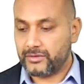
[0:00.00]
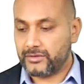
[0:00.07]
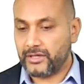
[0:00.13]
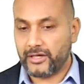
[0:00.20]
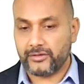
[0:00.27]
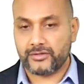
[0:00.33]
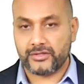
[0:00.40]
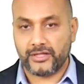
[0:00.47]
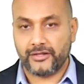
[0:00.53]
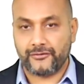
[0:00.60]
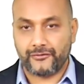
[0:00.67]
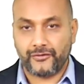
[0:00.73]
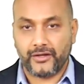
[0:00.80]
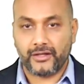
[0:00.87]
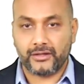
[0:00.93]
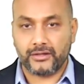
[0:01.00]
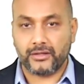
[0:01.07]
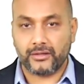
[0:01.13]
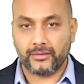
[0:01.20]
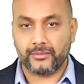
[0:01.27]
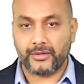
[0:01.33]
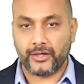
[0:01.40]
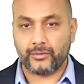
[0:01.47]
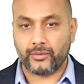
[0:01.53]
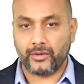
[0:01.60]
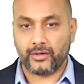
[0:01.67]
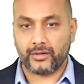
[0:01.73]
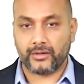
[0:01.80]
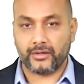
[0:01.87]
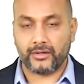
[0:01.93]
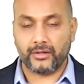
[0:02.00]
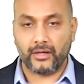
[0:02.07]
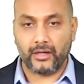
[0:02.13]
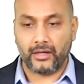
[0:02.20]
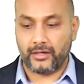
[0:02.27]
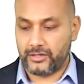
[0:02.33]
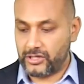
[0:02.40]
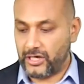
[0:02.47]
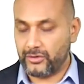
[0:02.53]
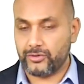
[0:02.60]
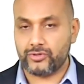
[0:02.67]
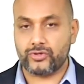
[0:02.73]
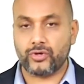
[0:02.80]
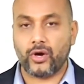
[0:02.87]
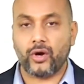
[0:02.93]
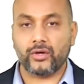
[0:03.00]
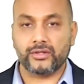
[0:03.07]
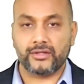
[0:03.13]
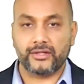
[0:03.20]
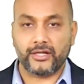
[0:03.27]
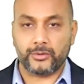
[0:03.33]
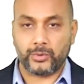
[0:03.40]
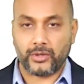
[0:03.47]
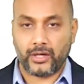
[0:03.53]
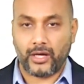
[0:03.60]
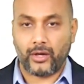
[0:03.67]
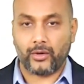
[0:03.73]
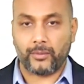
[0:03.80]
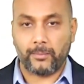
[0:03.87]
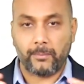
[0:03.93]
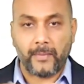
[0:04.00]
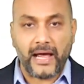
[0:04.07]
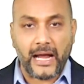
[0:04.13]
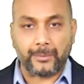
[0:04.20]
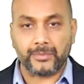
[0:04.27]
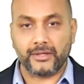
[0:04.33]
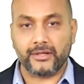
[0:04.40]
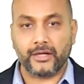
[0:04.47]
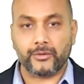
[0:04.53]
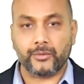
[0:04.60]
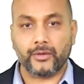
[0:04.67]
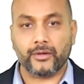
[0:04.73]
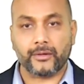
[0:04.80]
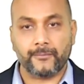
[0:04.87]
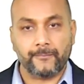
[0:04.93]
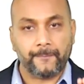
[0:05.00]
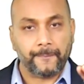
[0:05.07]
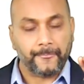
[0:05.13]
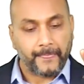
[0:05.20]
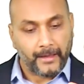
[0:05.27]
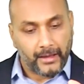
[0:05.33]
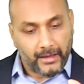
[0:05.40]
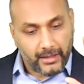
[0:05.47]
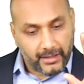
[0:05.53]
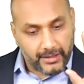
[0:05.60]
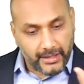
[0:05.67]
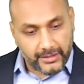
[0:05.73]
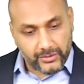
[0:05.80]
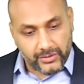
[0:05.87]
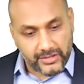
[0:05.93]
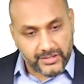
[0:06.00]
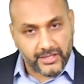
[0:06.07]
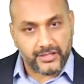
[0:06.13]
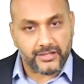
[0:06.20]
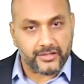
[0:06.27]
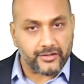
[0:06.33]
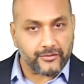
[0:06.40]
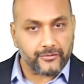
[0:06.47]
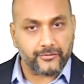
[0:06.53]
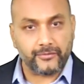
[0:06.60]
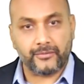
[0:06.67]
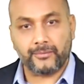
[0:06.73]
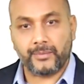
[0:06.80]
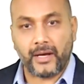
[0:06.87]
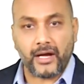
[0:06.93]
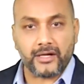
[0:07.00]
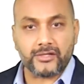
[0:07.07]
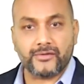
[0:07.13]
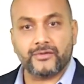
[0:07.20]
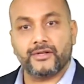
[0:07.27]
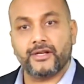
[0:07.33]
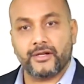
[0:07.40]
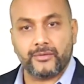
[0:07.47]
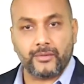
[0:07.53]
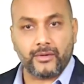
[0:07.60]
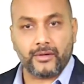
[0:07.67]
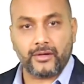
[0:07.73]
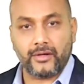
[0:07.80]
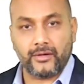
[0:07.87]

trying to feel the network, try to draw the network out, map the network, get to the sensitive parts of the network,